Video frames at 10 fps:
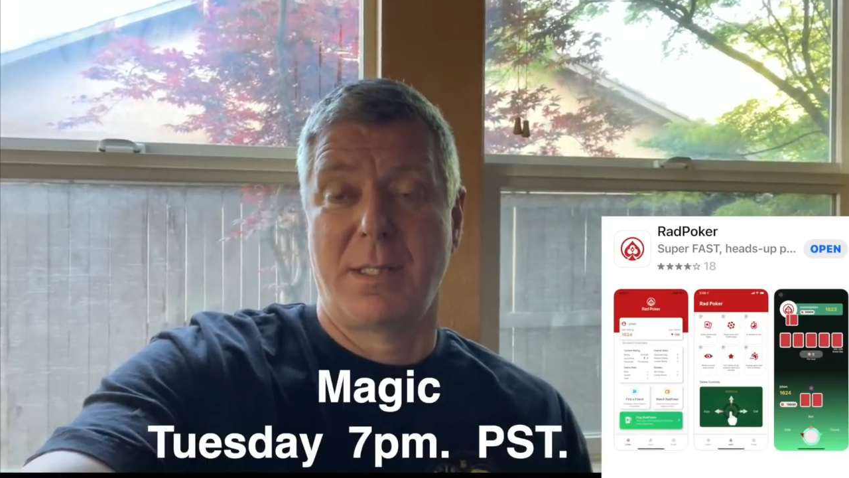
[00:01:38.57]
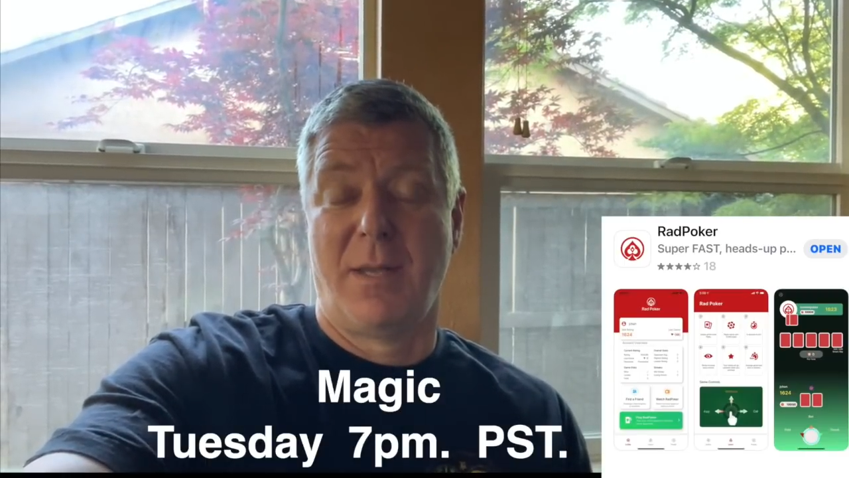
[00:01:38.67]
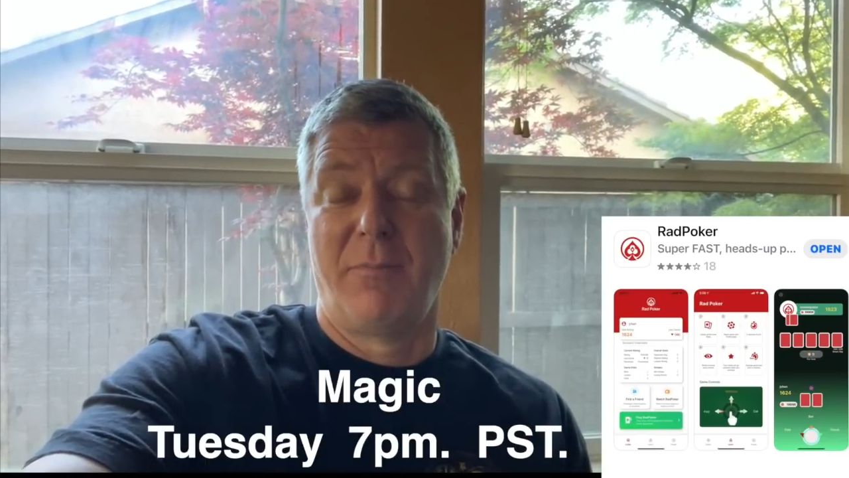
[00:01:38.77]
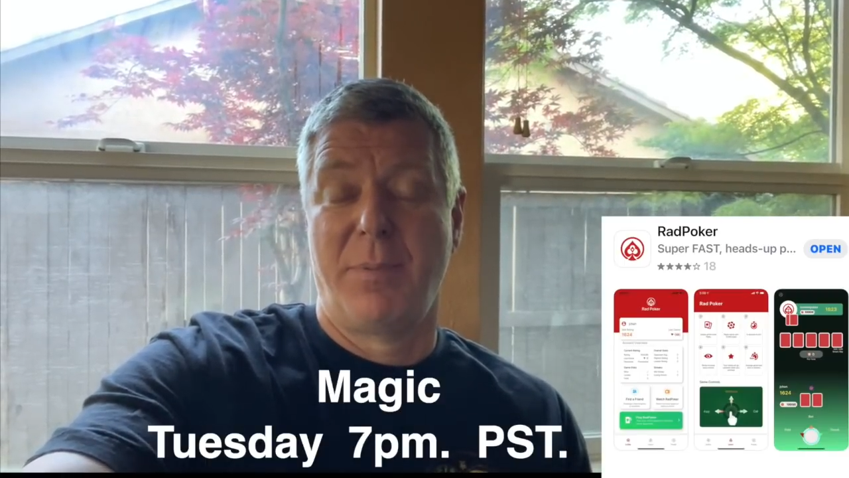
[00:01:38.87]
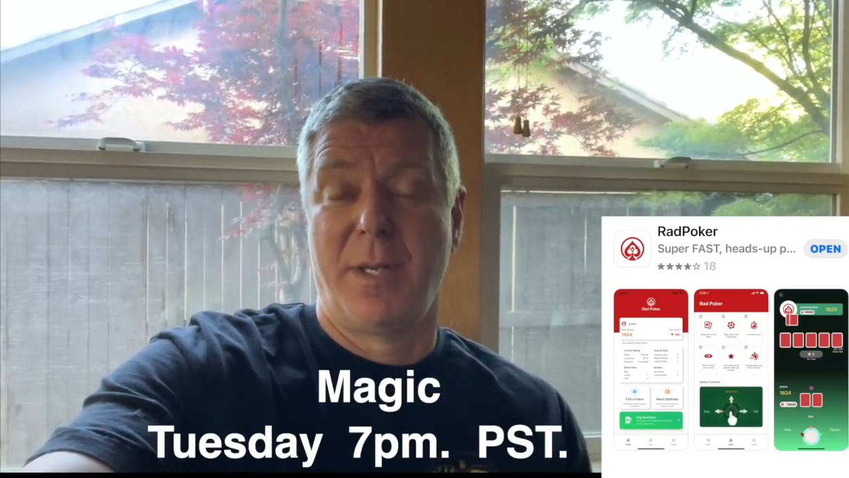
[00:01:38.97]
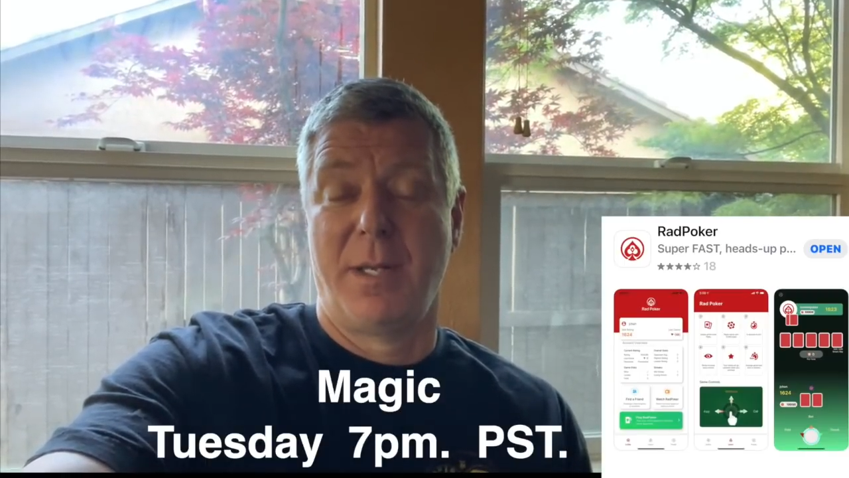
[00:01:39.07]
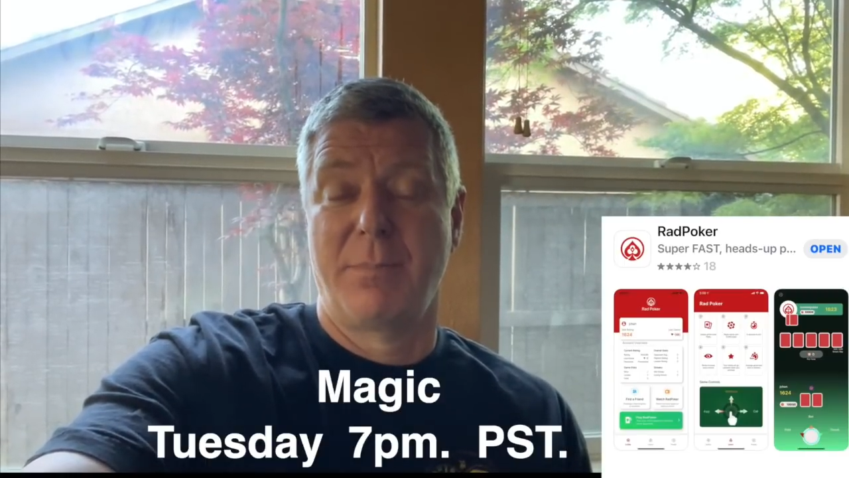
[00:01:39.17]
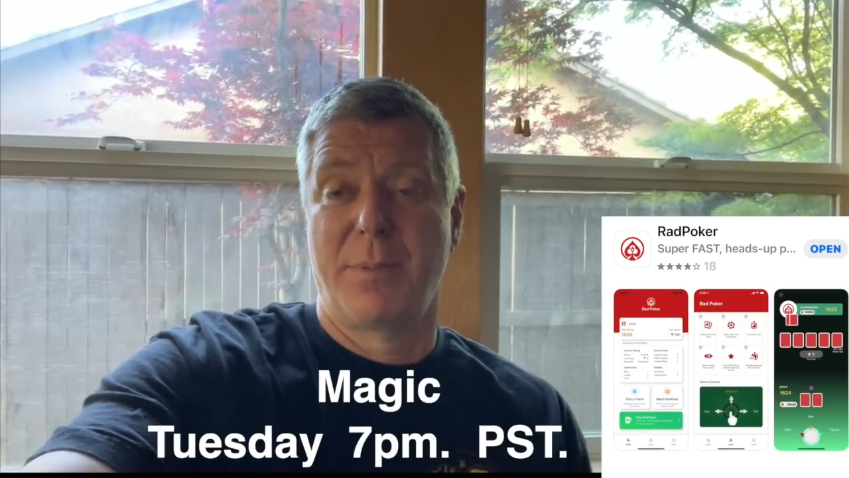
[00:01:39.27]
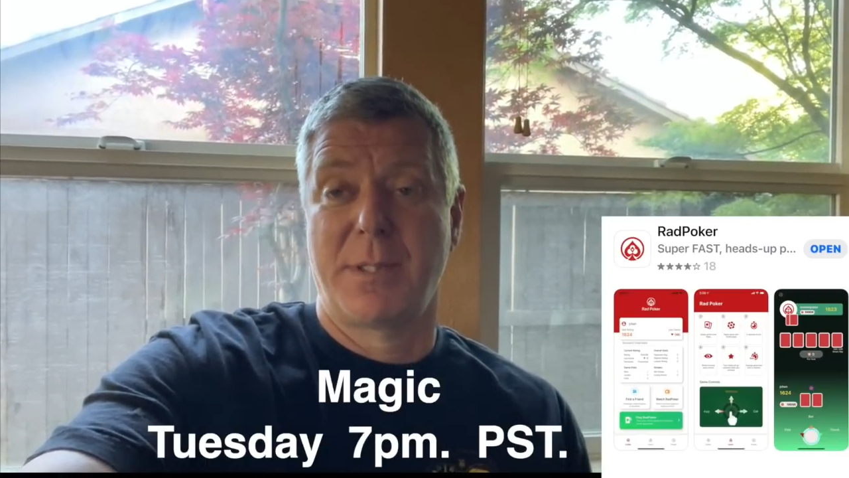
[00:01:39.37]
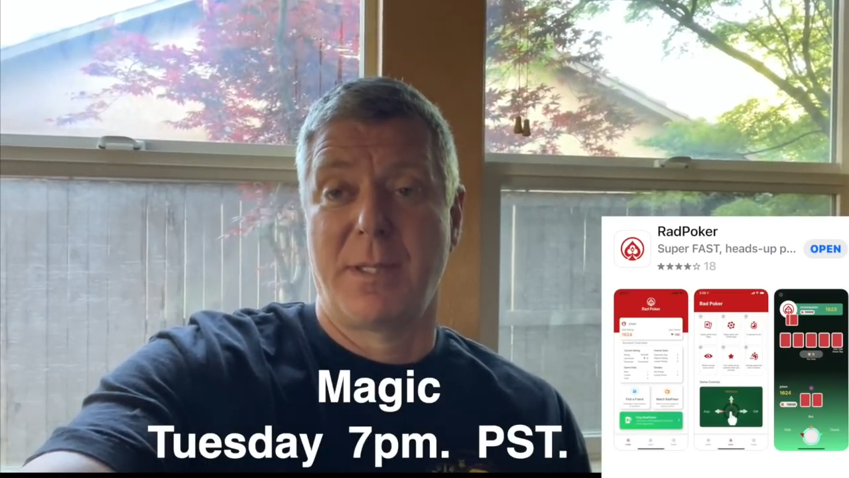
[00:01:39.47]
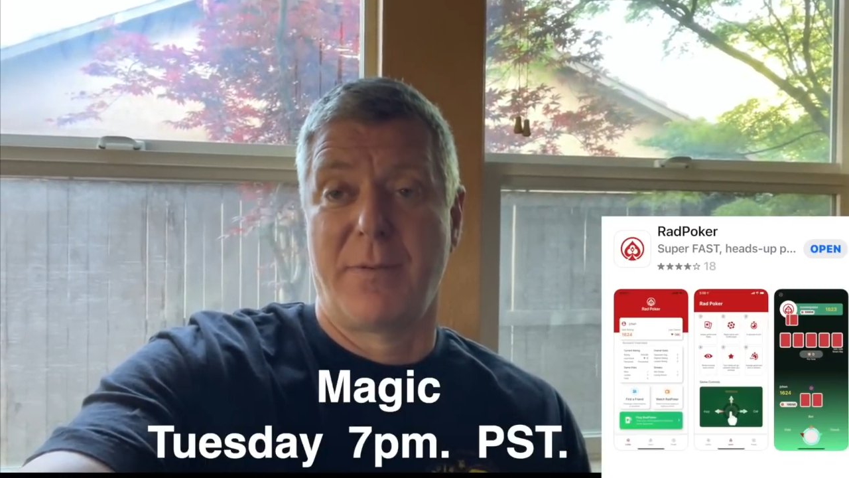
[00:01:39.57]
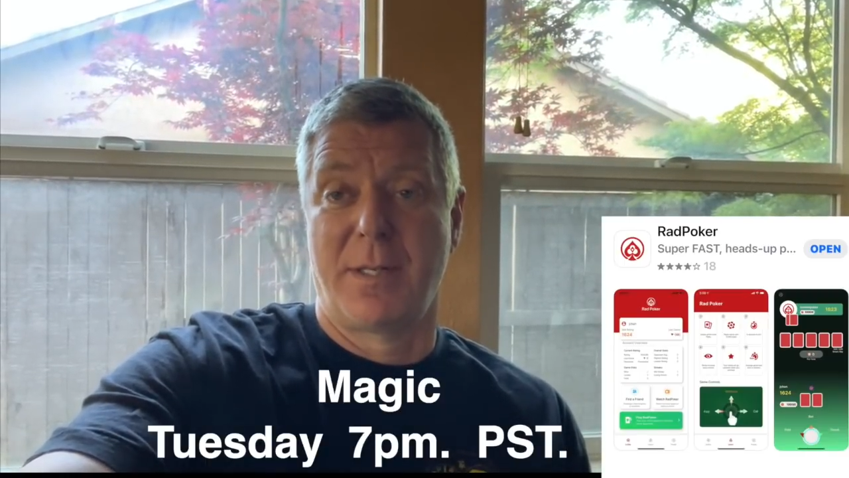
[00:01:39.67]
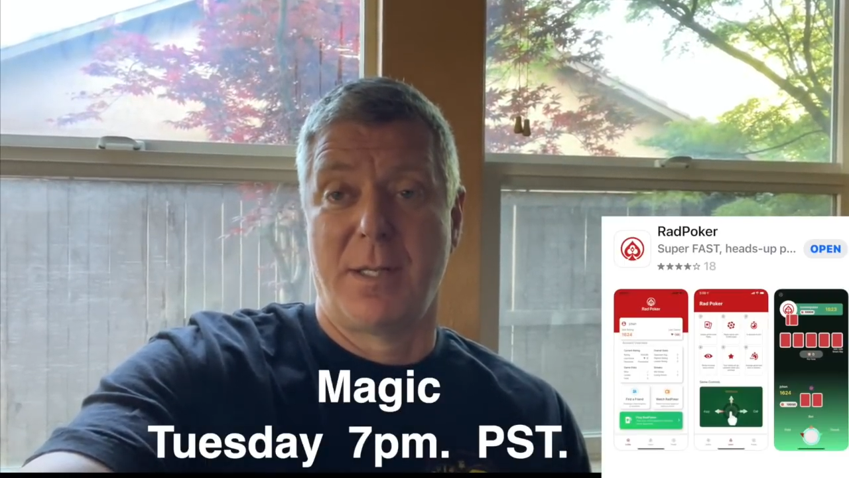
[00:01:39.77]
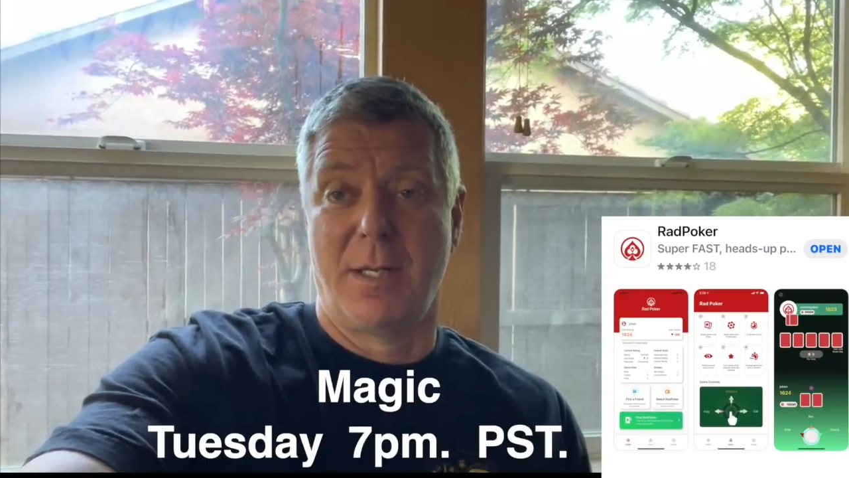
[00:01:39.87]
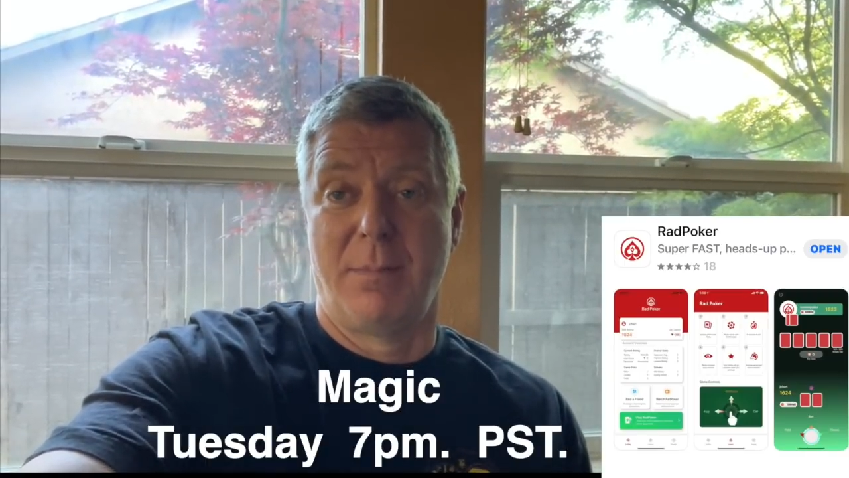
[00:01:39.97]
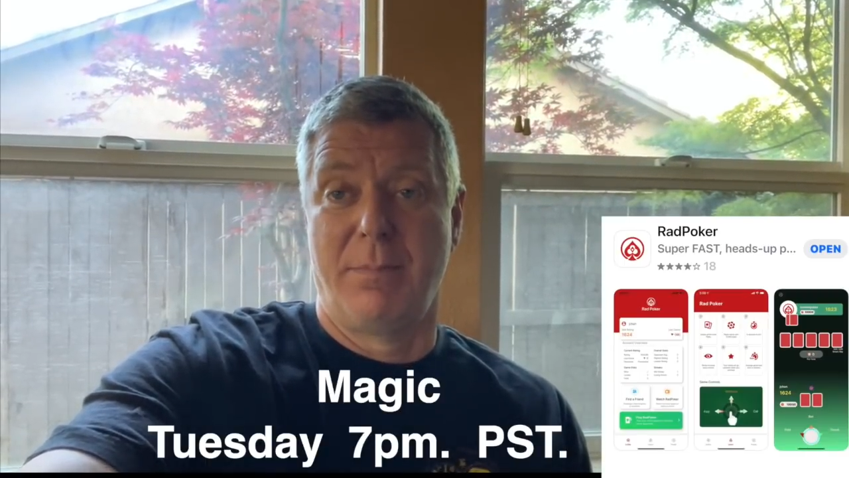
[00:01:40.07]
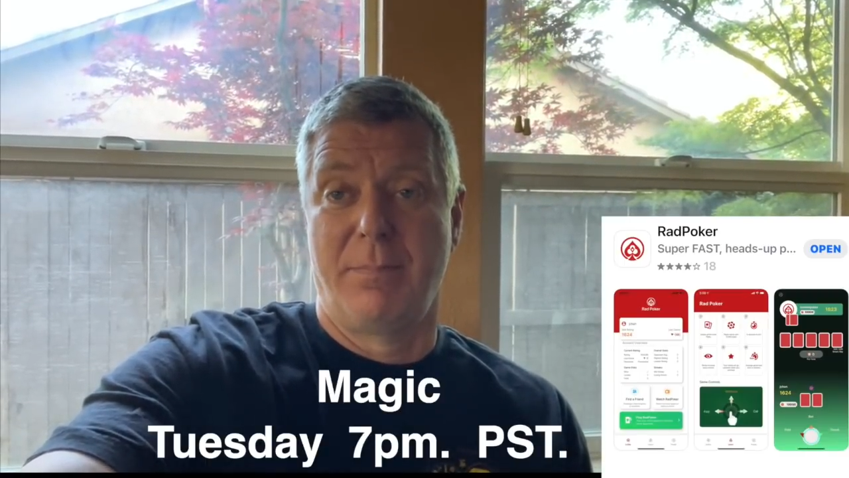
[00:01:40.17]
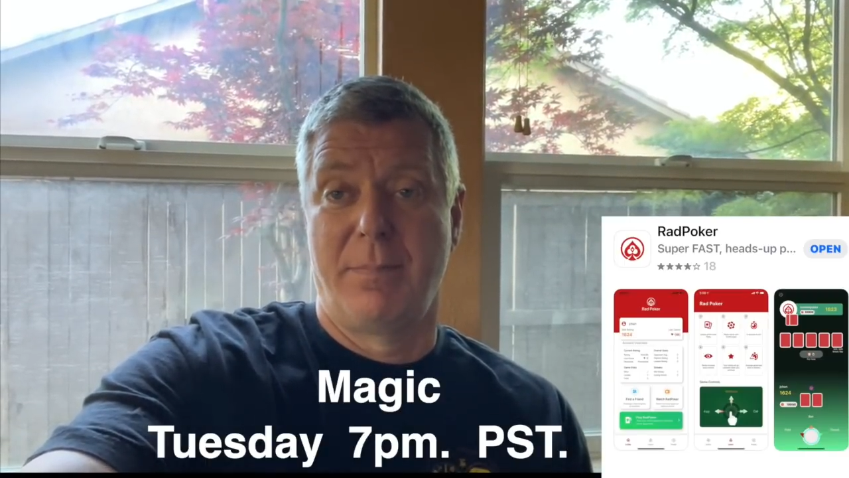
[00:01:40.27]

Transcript: 7 p.m. Pacific time.